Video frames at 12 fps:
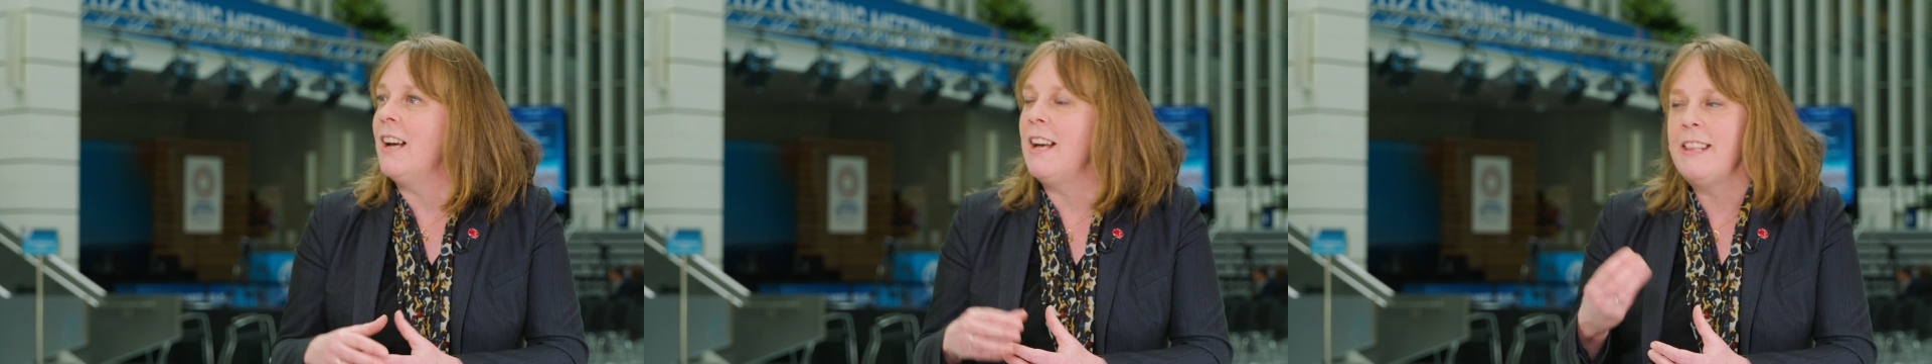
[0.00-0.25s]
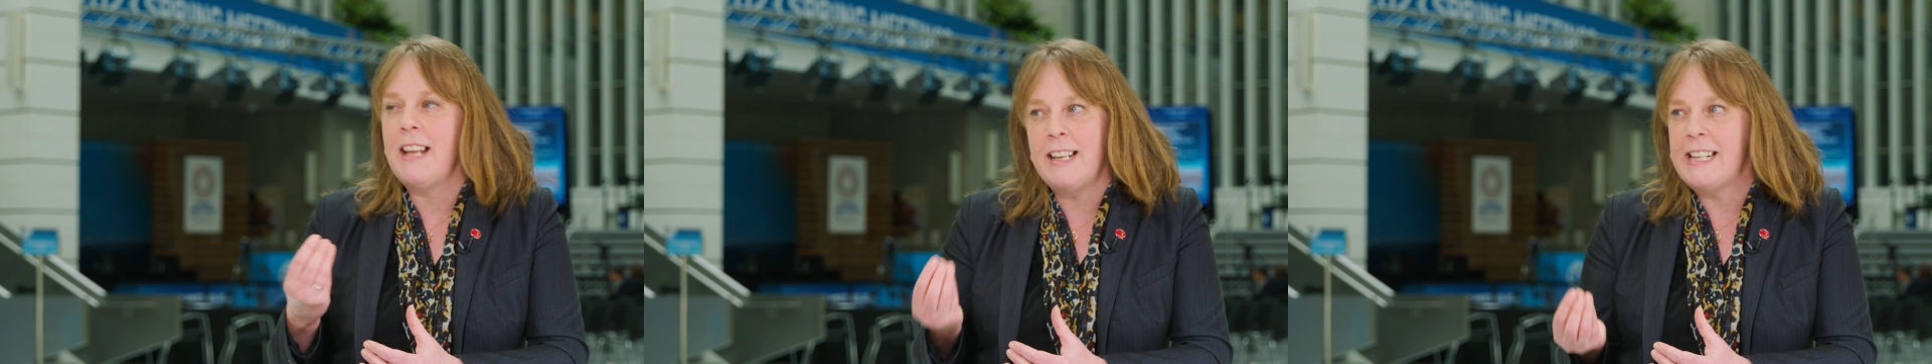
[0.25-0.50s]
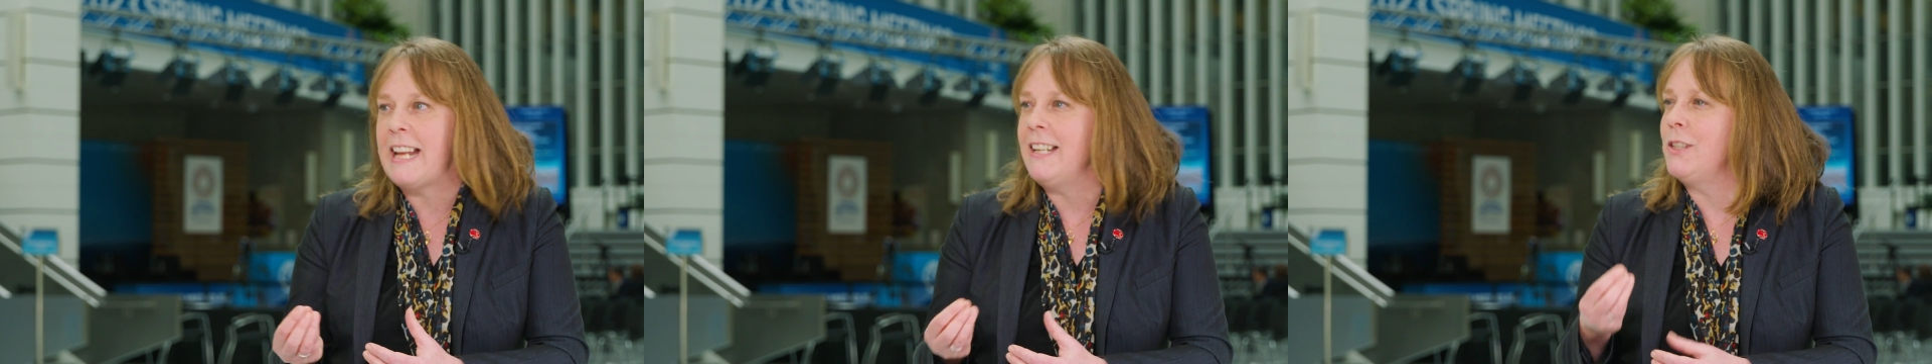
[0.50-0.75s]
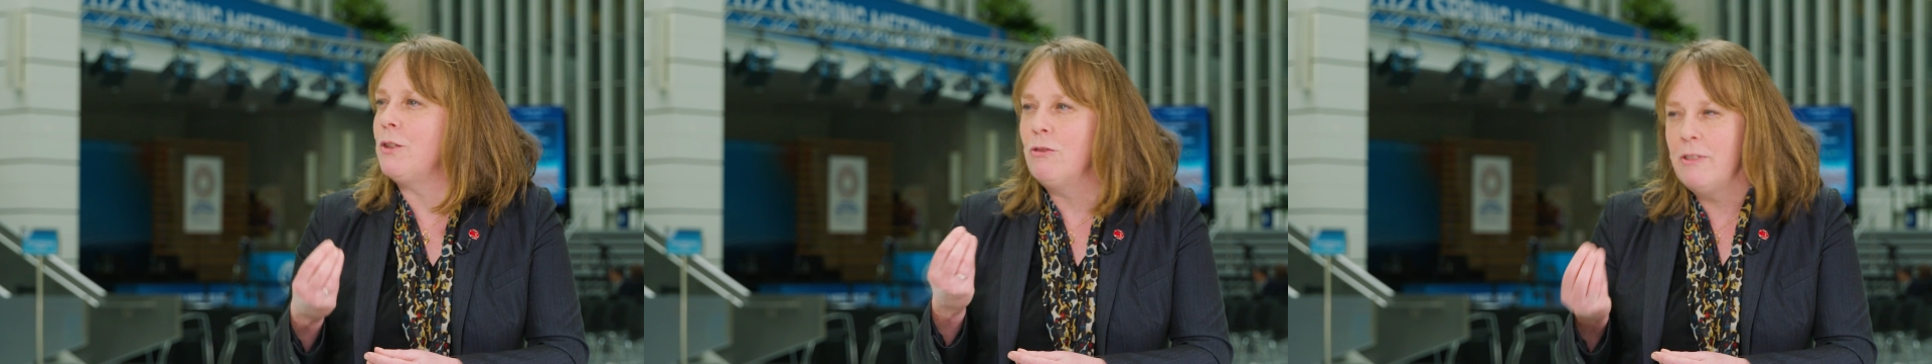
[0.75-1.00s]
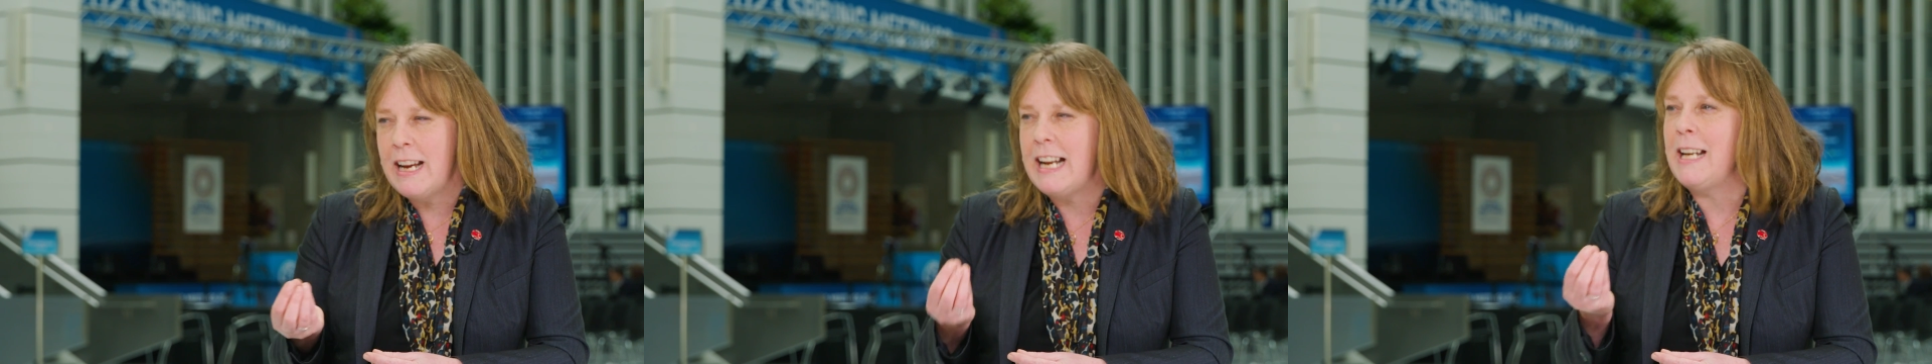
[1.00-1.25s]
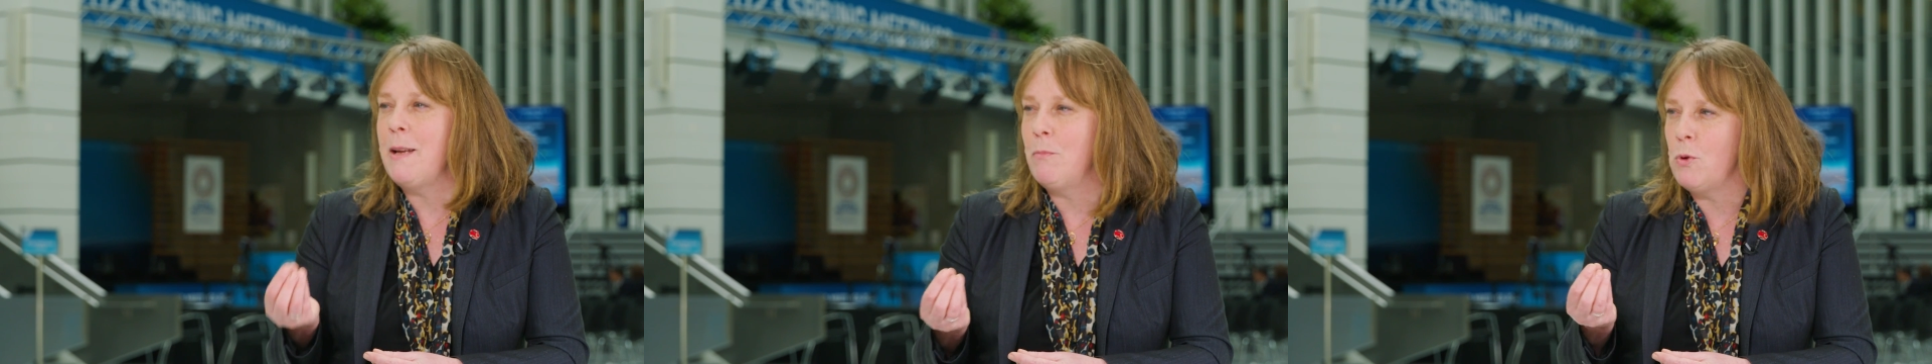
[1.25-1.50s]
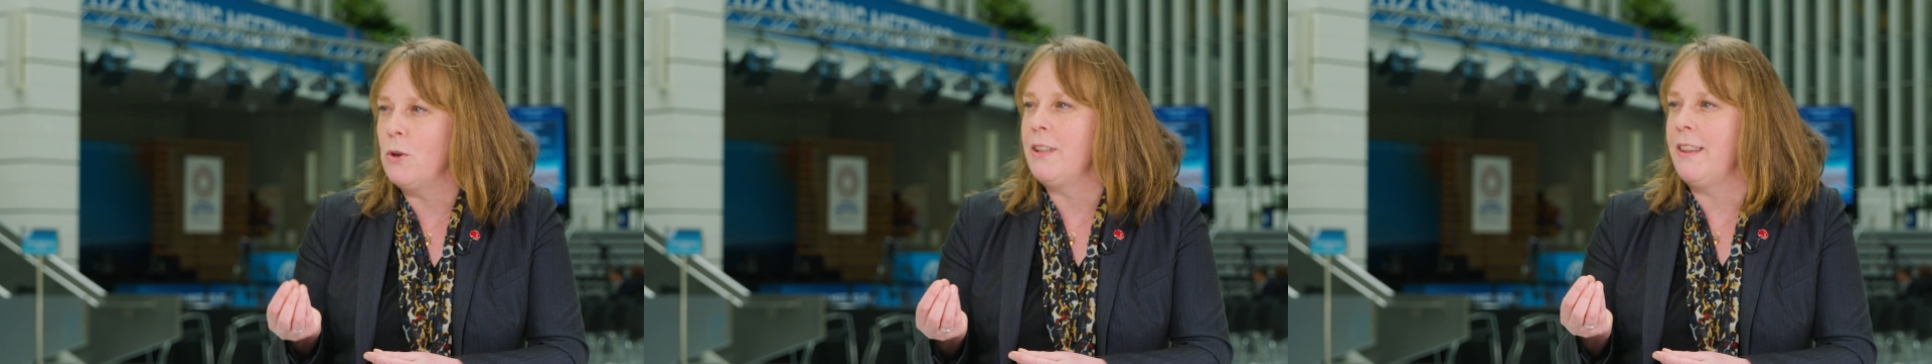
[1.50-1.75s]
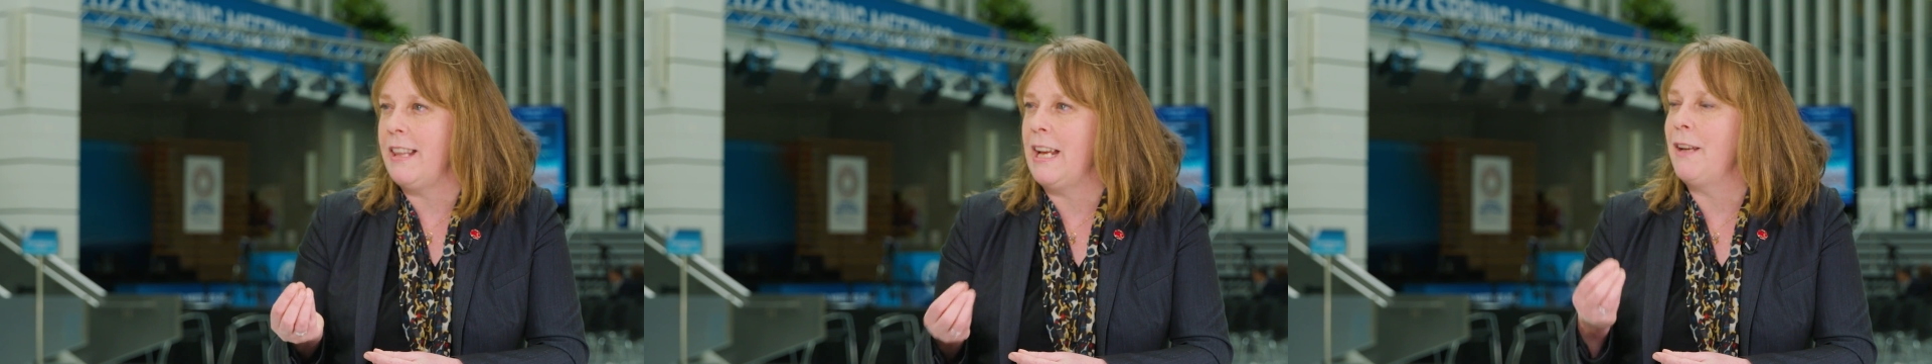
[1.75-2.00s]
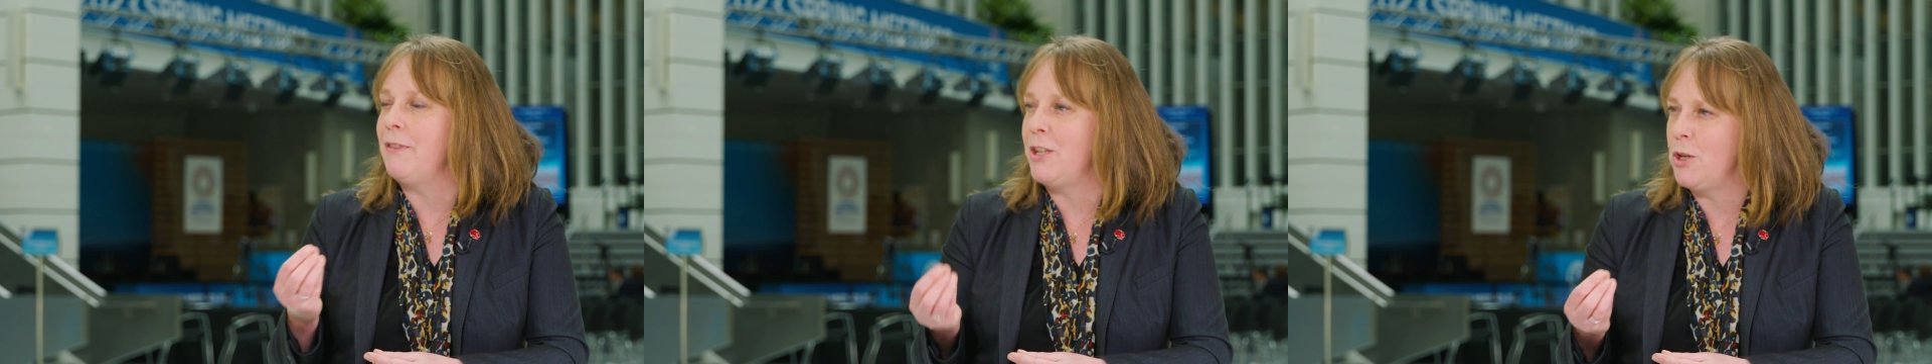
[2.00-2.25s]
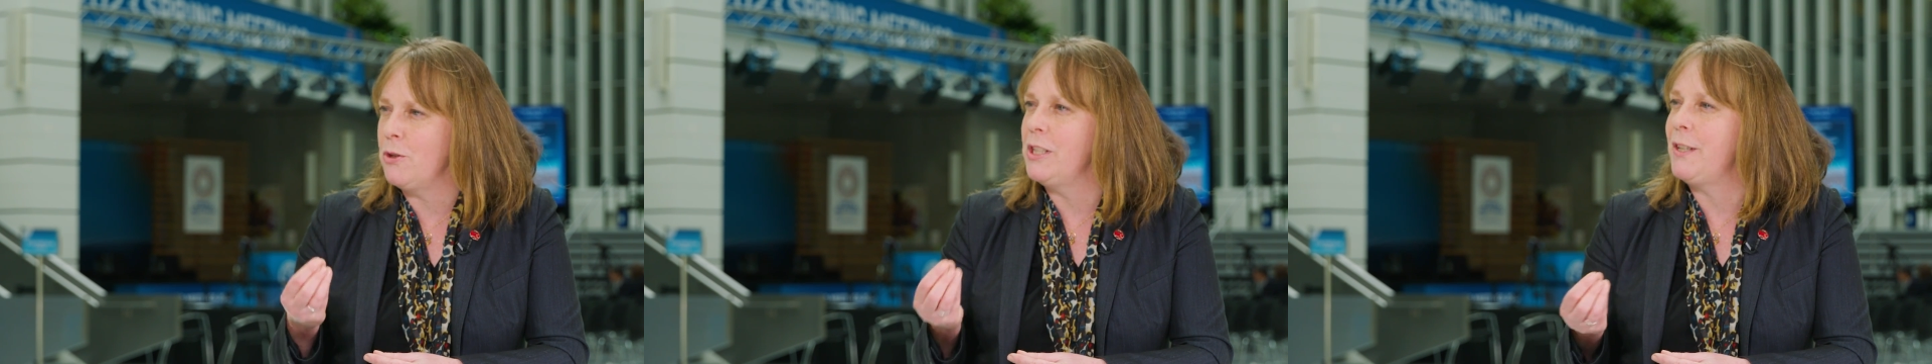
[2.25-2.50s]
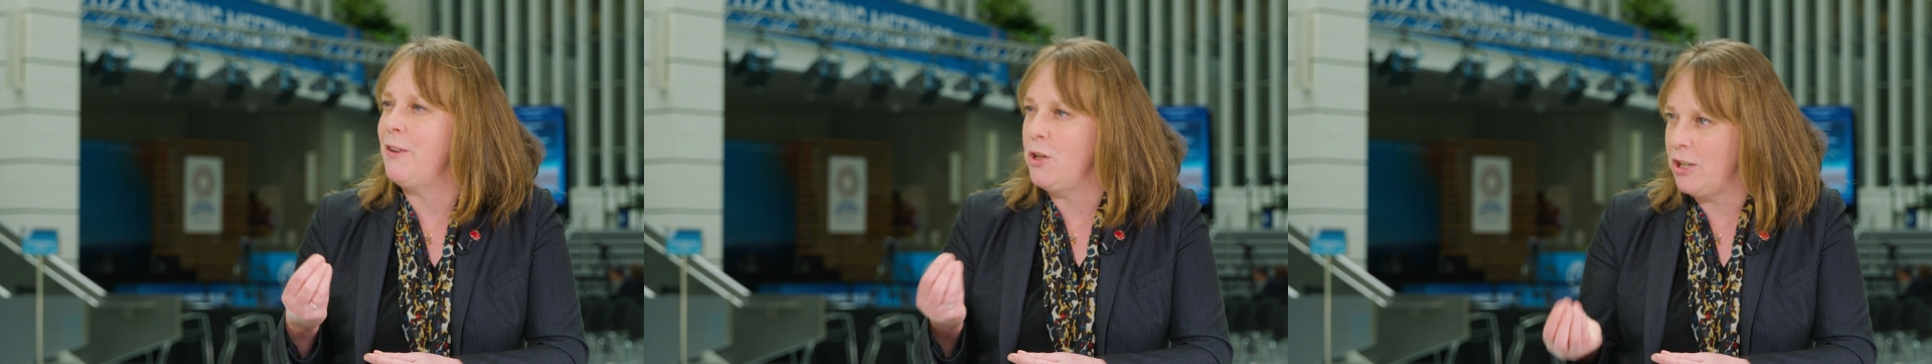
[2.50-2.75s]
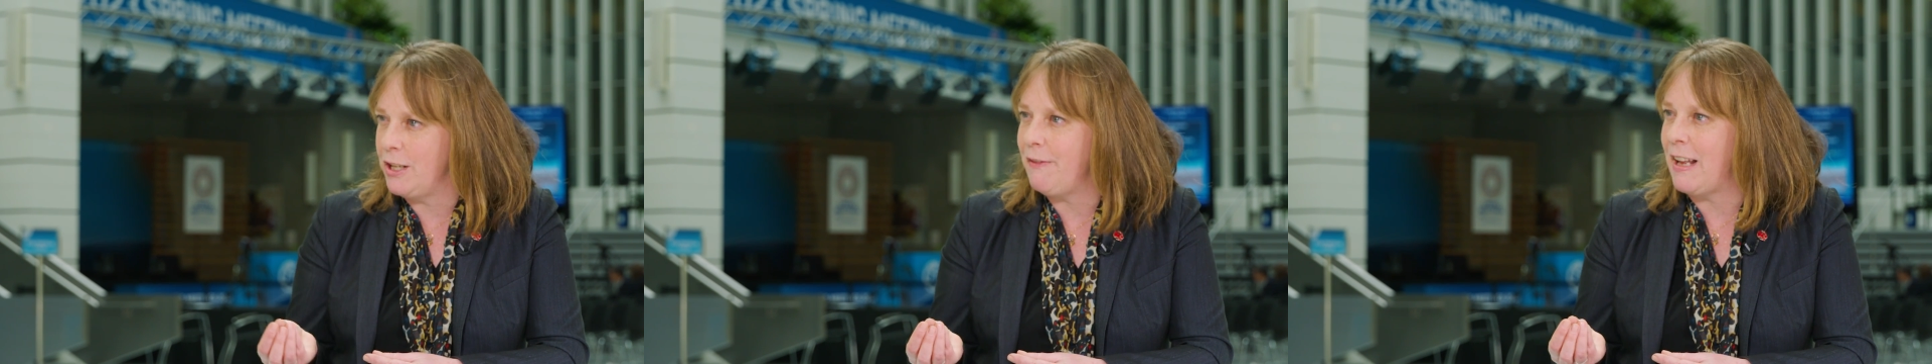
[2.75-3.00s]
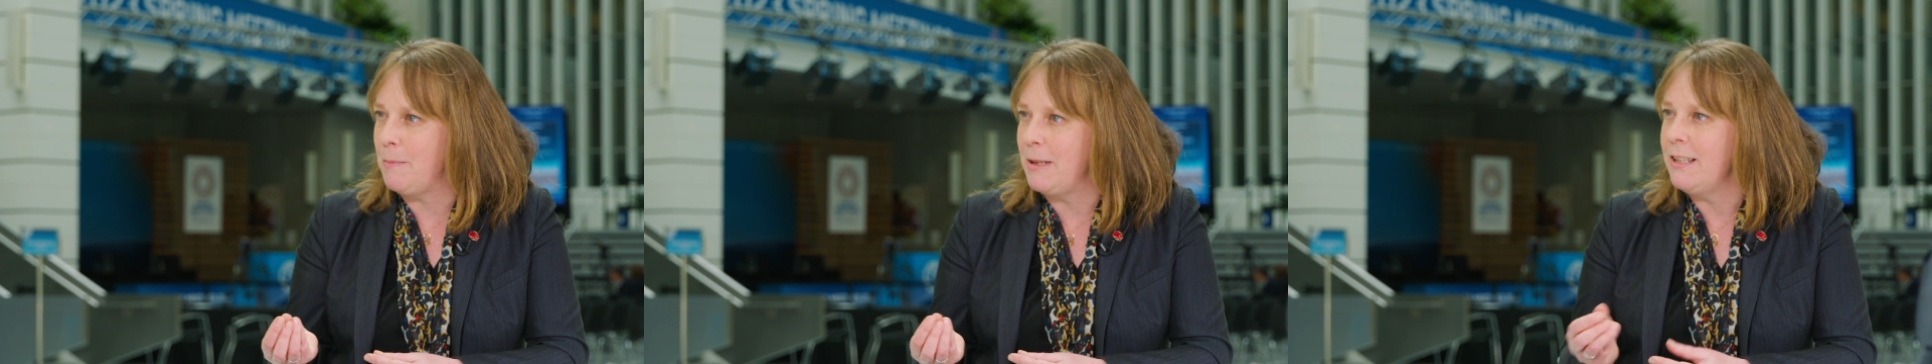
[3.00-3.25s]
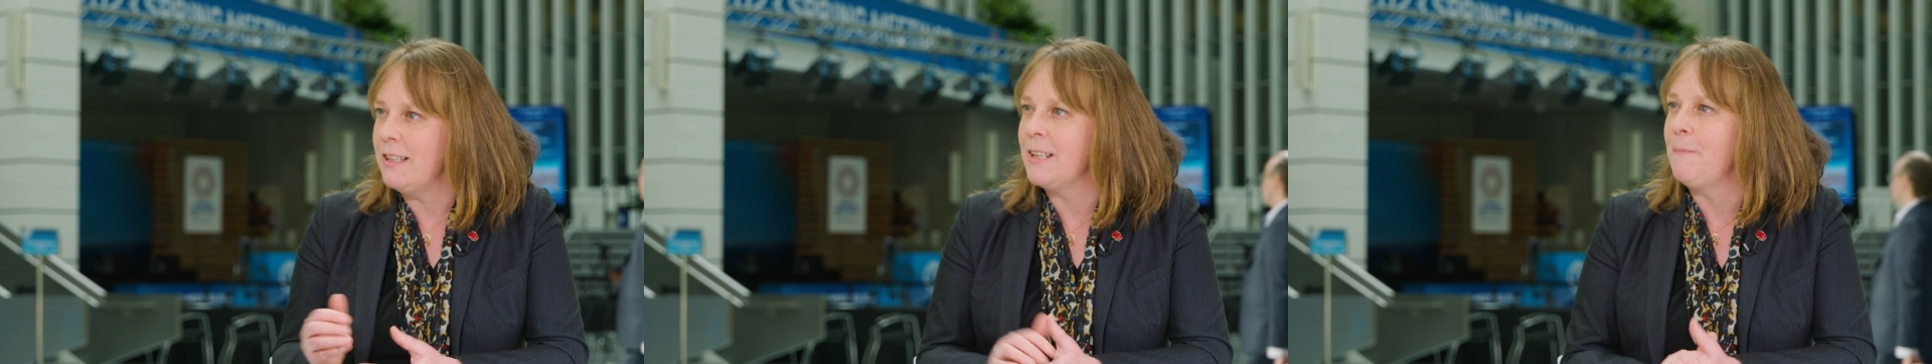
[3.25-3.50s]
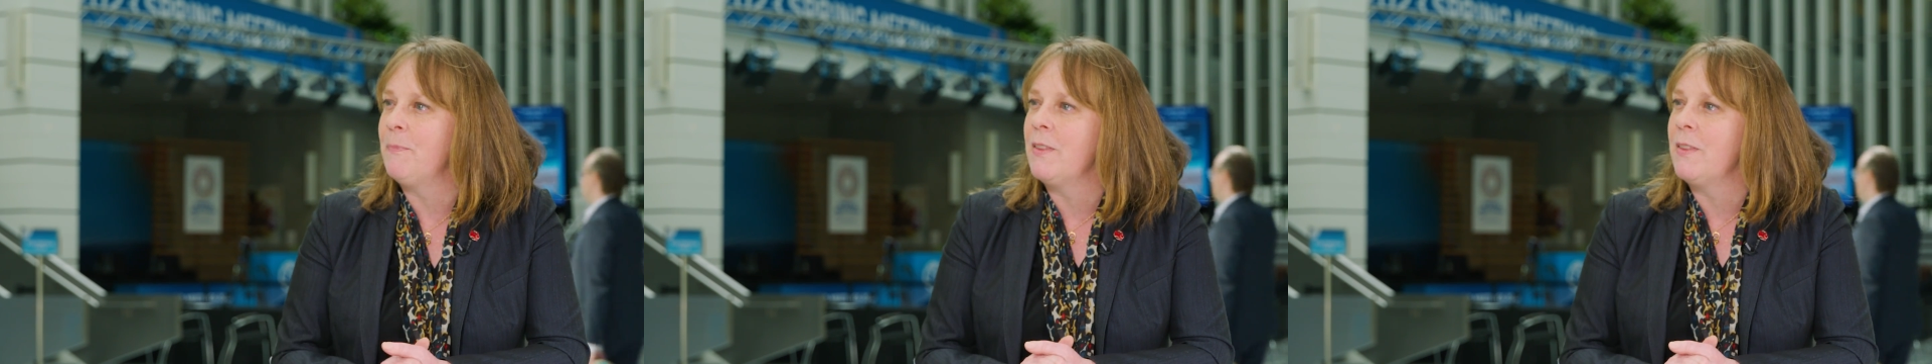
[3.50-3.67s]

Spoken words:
And that again is a really important thing for children's future development.